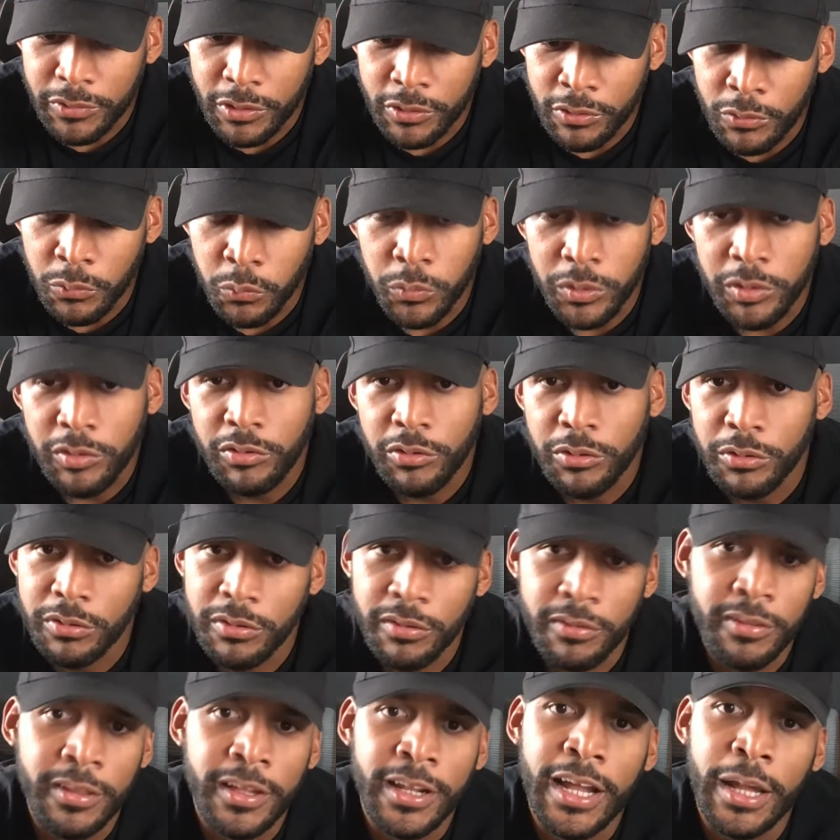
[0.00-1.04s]
the
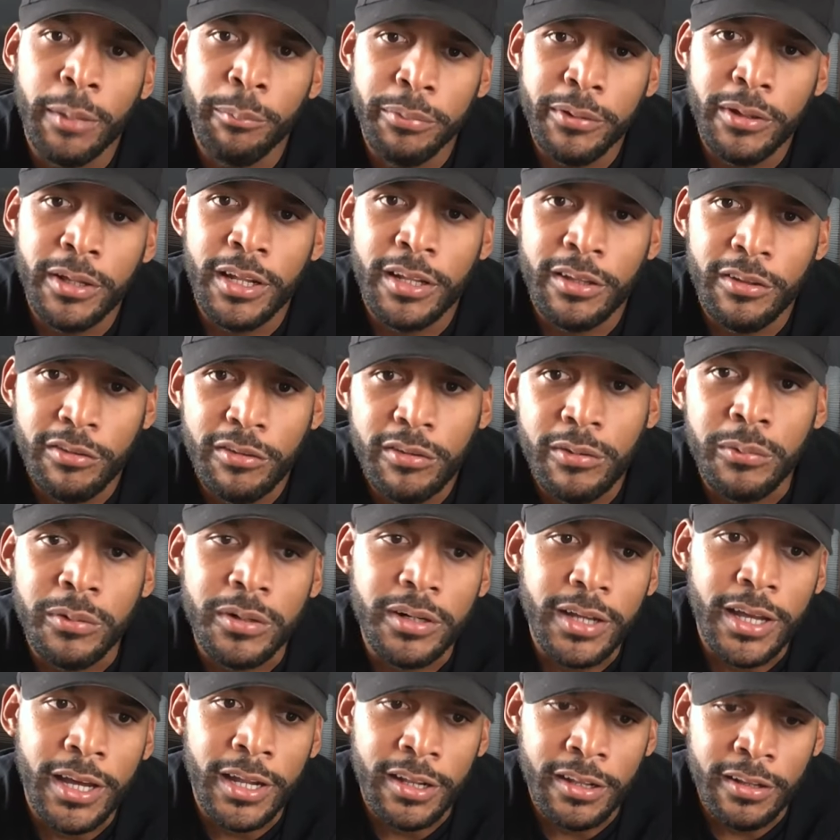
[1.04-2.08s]
resources that I built, I used to
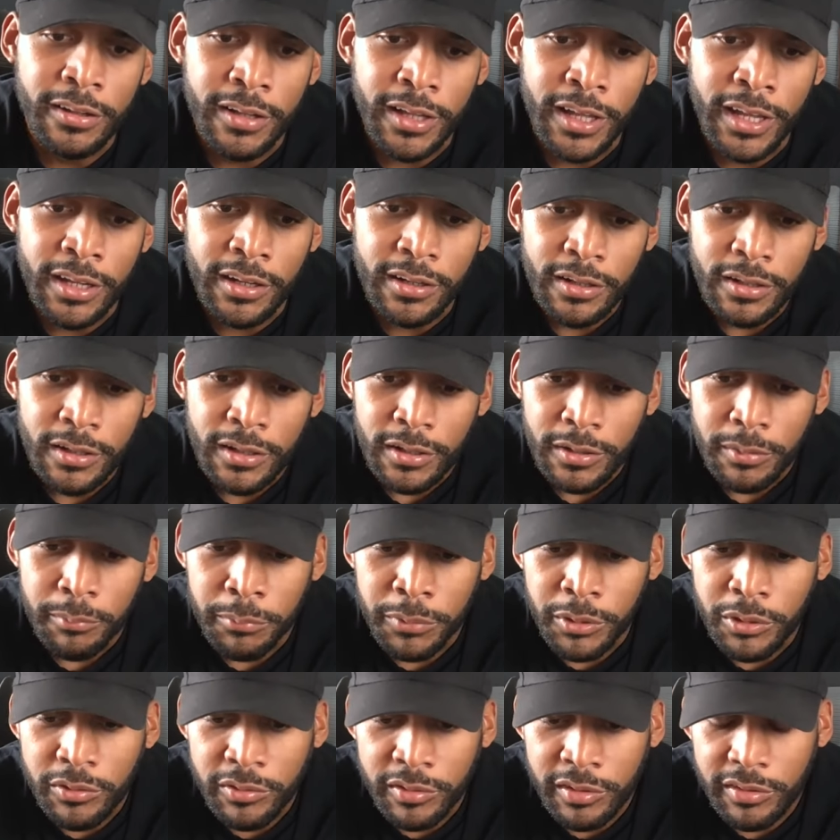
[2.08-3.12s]
work out of that
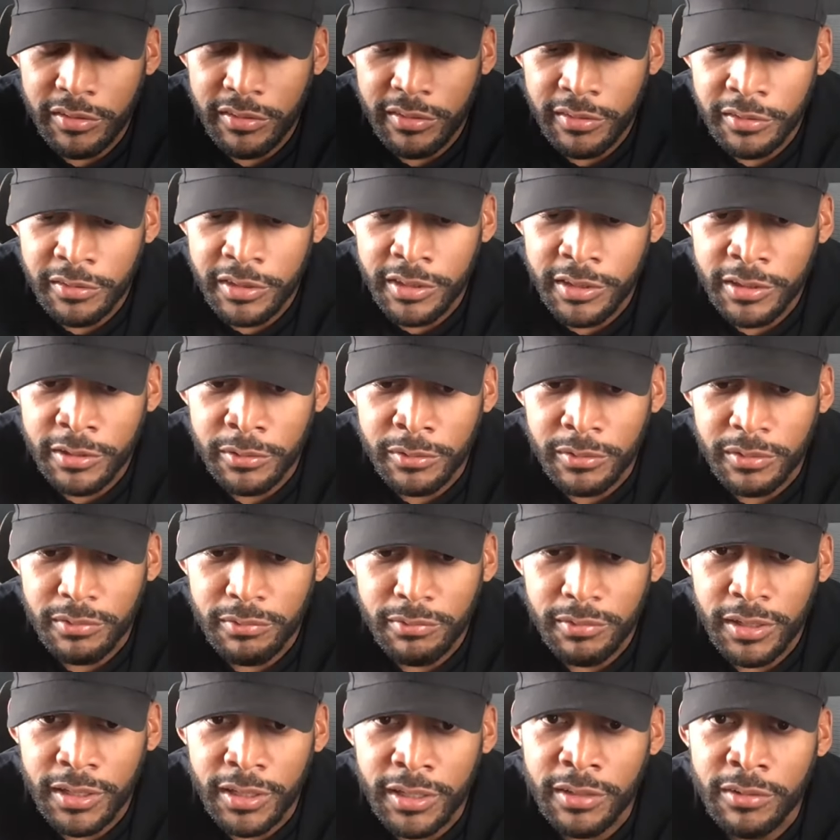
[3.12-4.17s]
music studio,
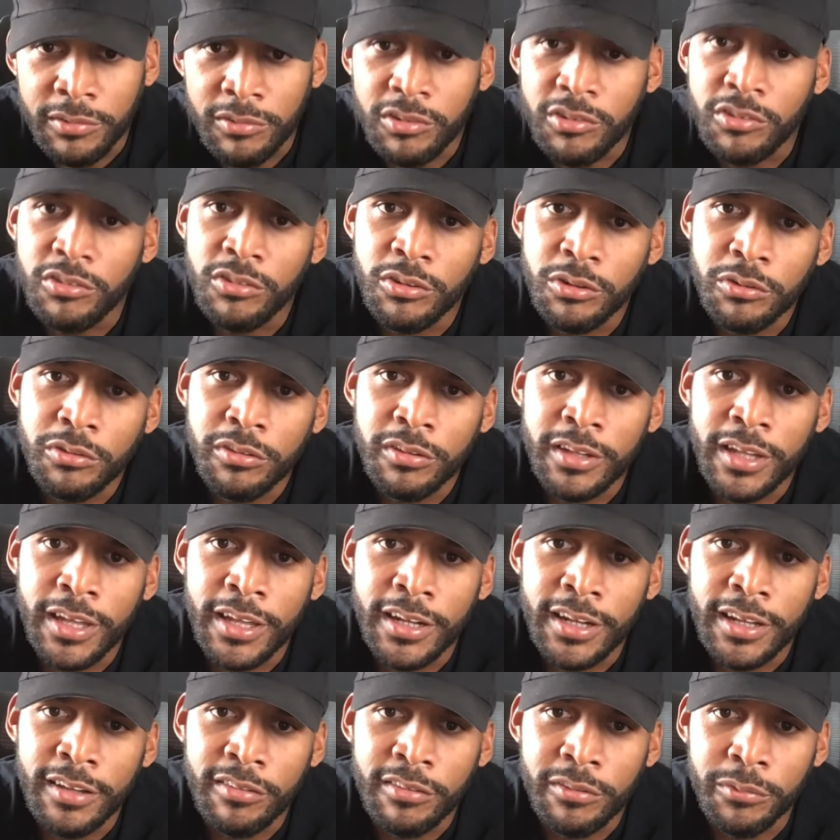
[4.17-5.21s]
and just using
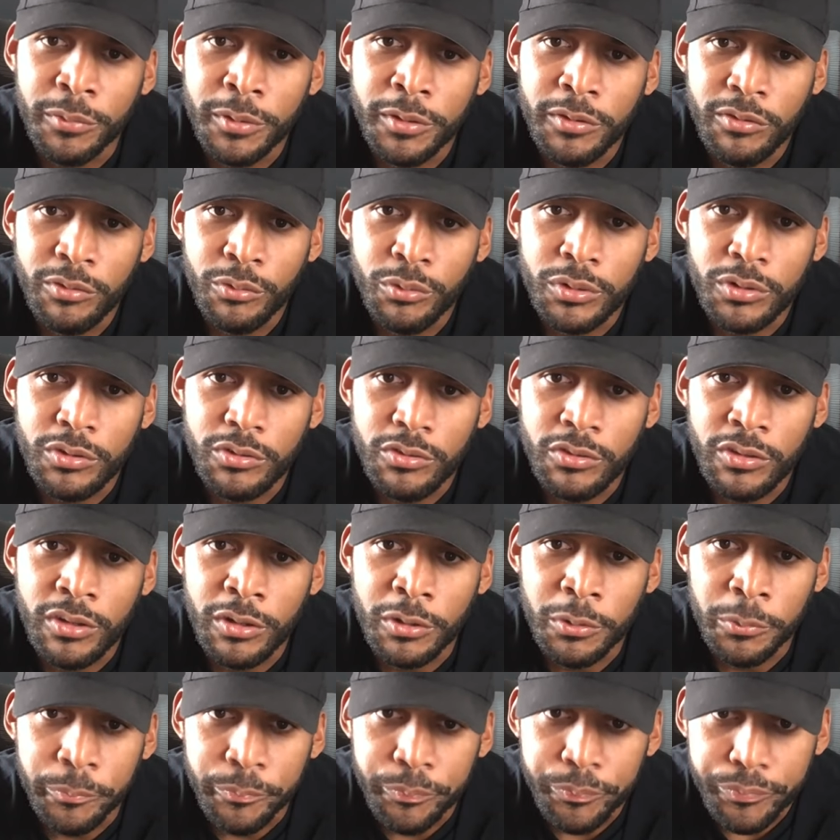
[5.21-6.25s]
that as a resource.
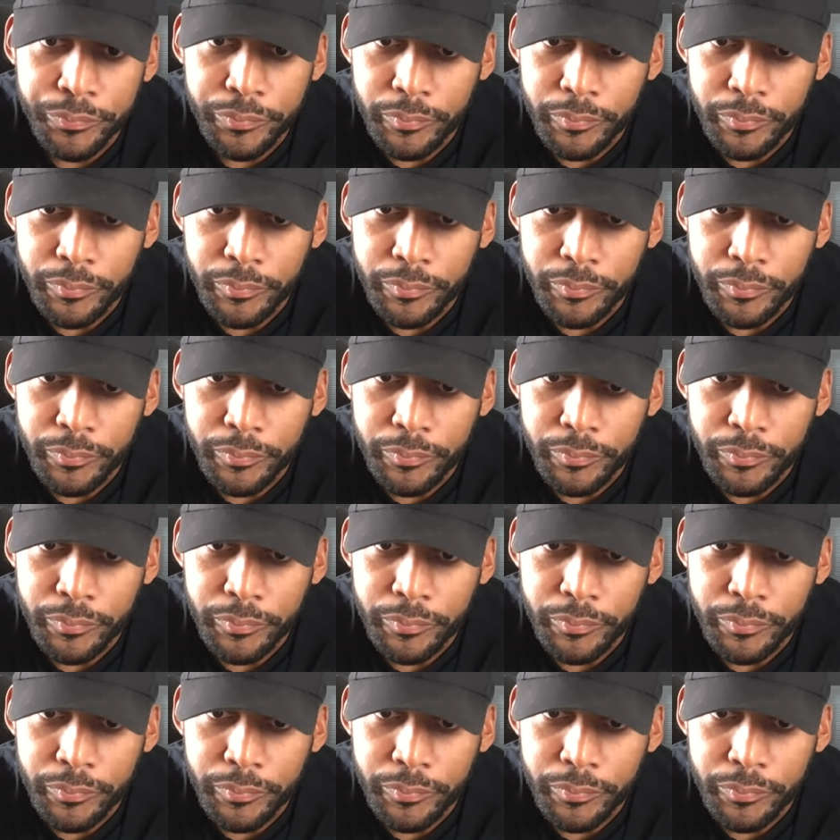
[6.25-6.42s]
So,